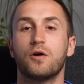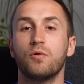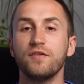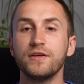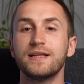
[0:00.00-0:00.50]

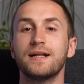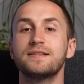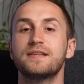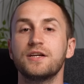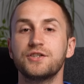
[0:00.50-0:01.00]

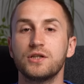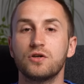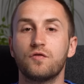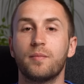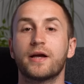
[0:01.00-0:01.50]
revitalization
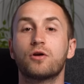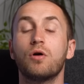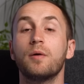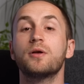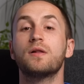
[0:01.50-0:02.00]
of
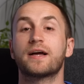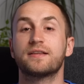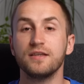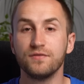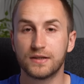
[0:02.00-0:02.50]
microbial
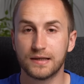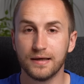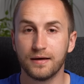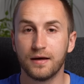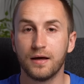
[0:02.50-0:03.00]

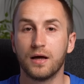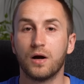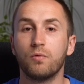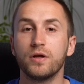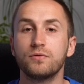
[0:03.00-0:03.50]
activity,
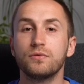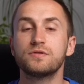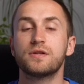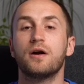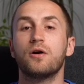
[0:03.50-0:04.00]

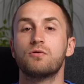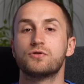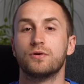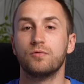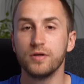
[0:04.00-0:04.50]
reduced
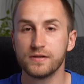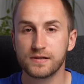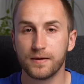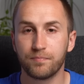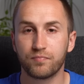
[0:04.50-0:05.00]
erosion
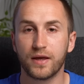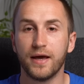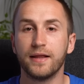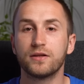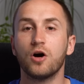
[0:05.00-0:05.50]
risk,
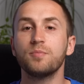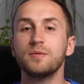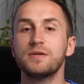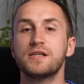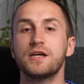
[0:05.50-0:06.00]
and
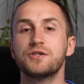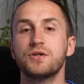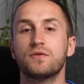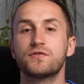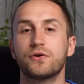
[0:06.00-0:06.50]

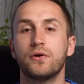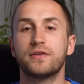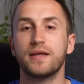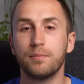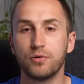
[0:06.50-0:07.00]
optimization of soil
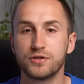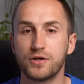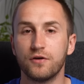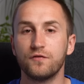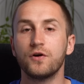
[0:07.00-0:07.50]

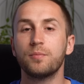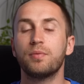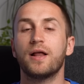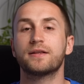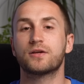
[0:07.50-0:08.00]
temperature for
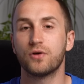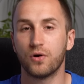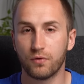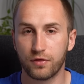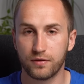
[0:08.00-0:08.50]
plant
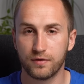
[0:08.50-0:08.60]
growth.